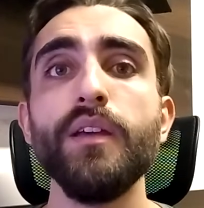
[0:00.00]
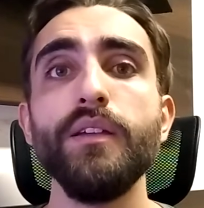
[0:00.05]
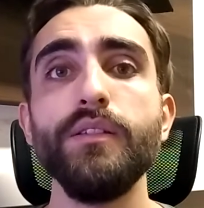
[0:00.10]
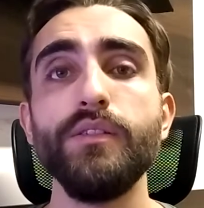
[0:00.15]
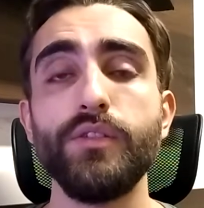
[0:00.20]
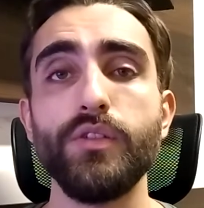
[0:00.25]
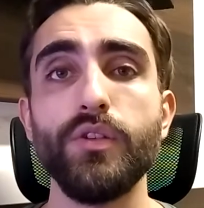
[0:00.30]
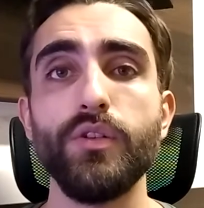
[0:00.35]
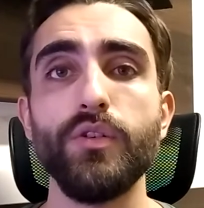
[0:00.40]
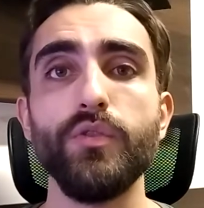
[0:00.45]

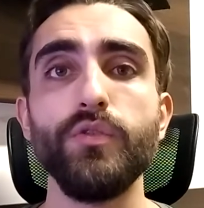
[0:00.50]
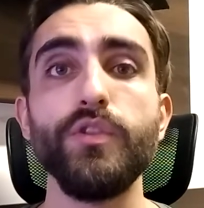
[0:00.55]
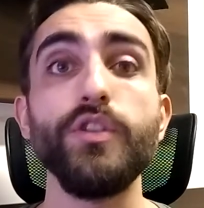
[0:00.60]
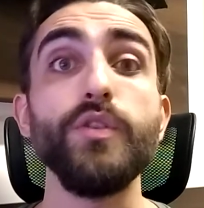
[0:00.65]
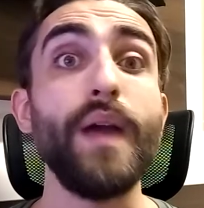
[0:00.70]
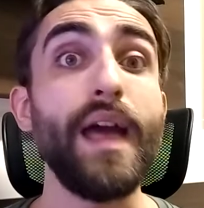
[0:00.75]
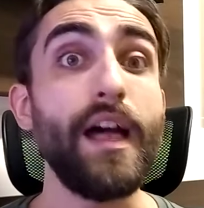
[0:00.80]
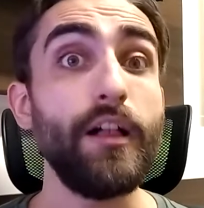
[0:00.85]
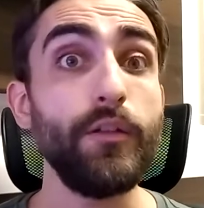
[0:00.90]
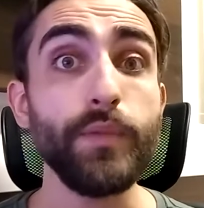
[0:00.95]
So
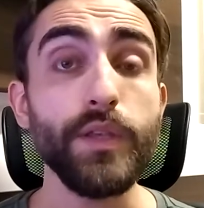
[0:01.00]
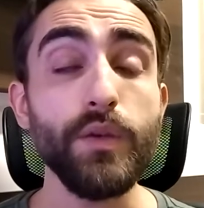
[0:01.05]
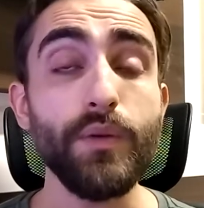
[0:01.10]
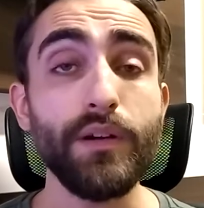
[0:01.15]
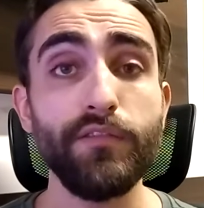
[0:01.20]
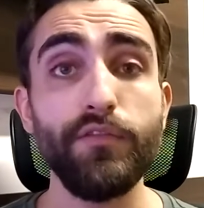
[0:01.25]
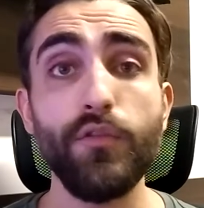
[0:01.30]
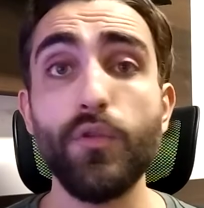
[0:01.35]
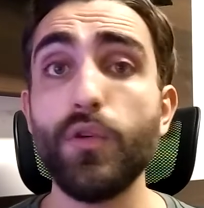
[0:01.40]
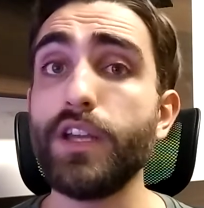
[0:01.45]
to help you
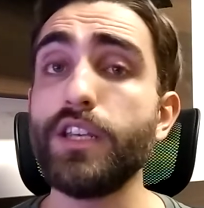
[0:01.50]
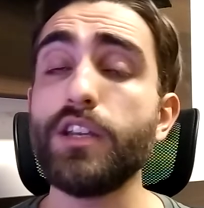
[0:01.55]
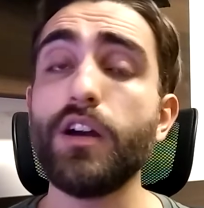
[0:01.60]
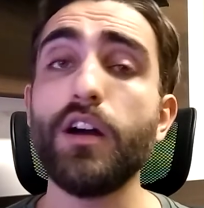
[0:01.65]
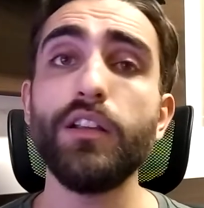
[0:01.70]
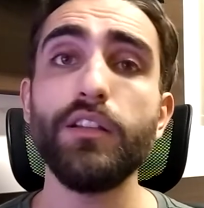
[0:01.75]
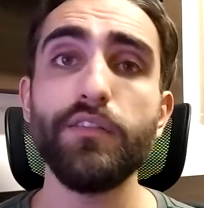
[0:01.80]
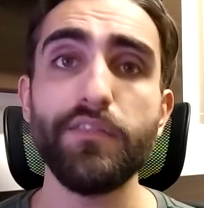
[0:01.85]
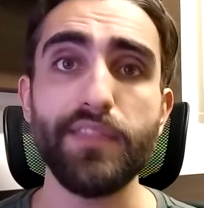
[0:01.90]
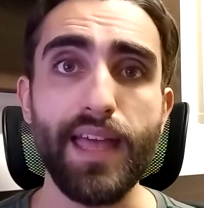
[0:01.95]
avoid
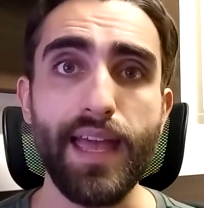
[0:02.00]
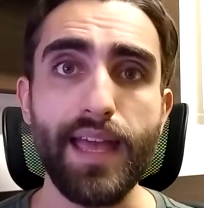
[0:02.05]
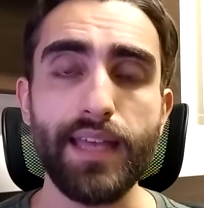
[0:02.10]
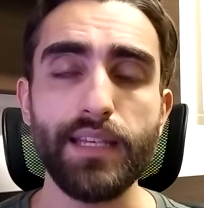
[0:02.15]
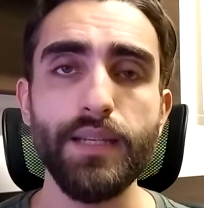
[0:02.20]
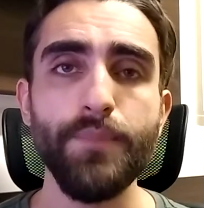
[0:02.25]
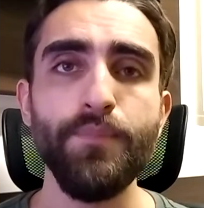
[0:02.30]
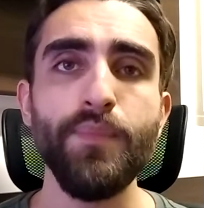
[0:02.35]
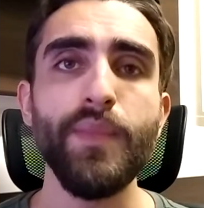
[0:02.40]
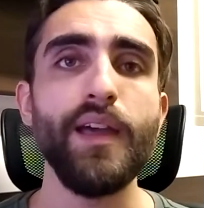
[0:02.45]
all of
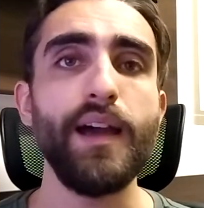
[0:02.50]
that,